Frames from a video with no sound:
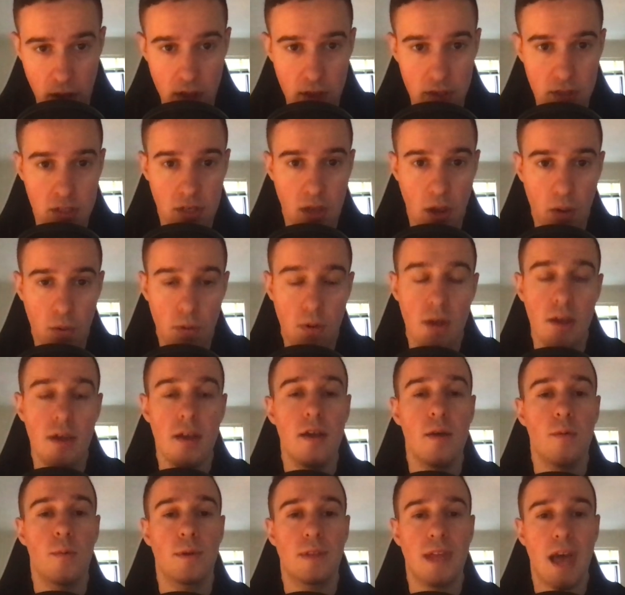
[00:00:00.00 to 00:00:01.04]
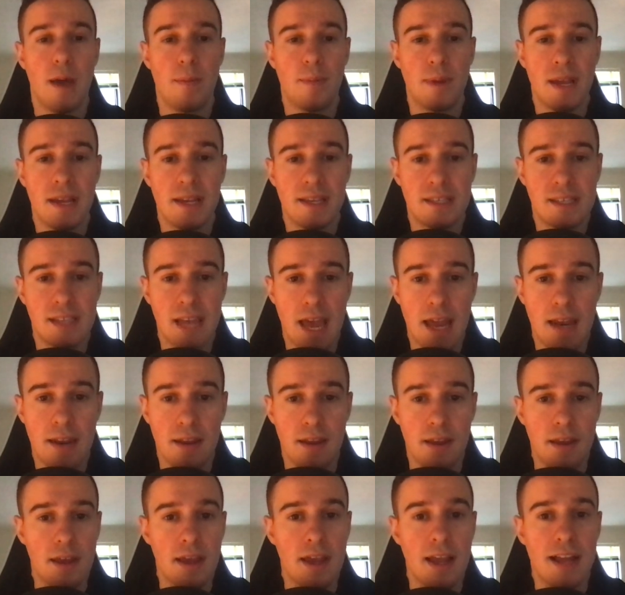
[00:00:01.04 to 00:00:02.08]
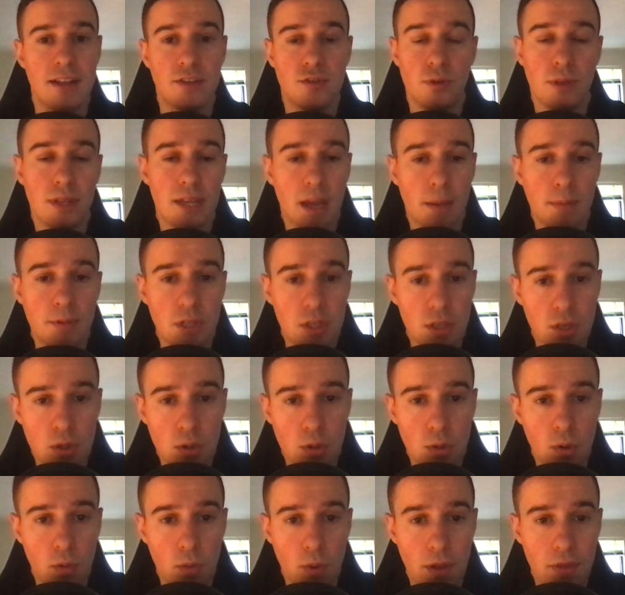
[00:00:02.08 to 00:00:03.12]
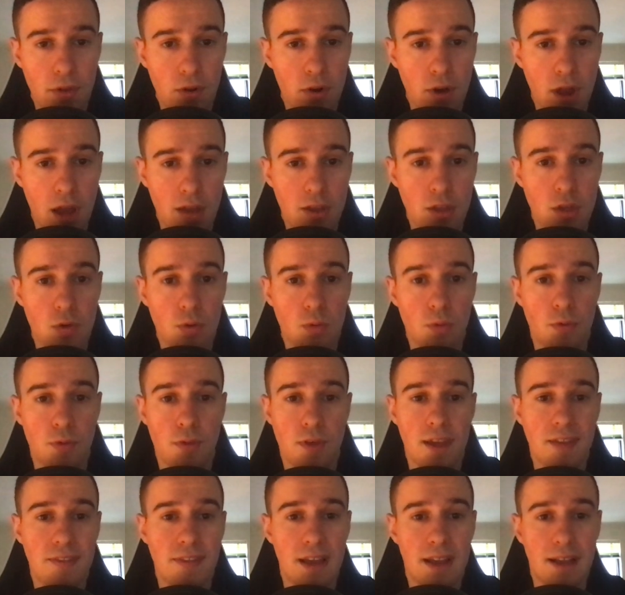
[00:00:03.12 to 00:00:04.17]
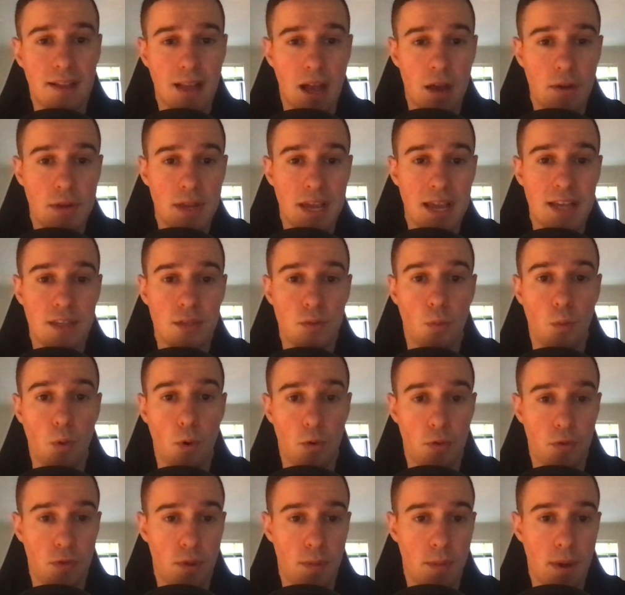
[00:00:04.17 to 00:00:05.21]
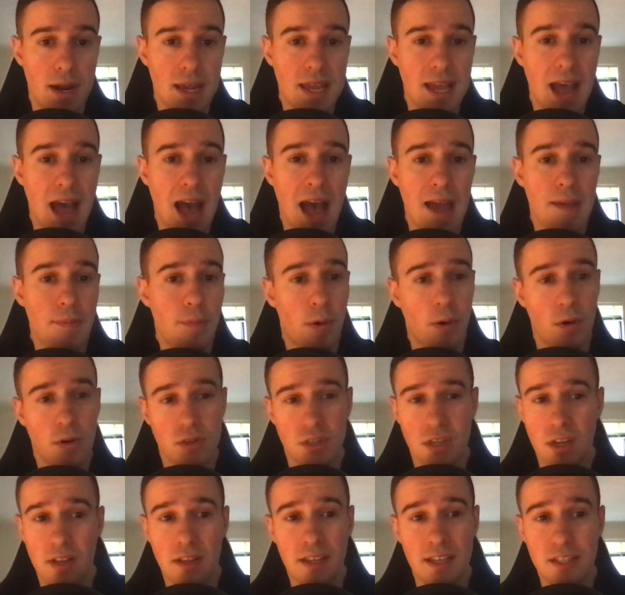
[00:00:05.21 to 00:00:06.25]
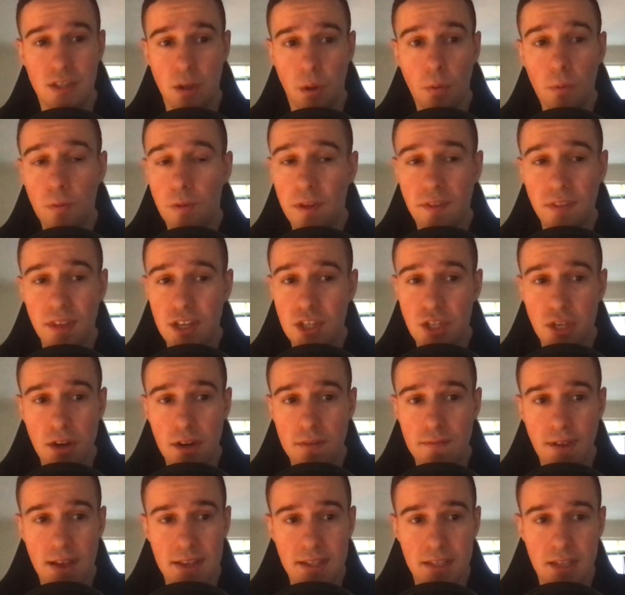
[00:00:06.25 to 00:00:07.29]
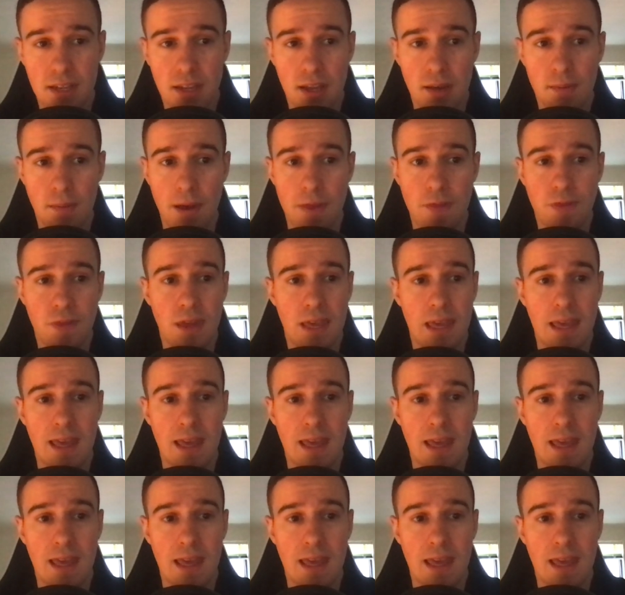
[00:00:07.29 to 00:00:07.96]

So, with that being said, it's really up to you whether or not you think that Clowney is worth the money. I personally don't think they should invest in him. I think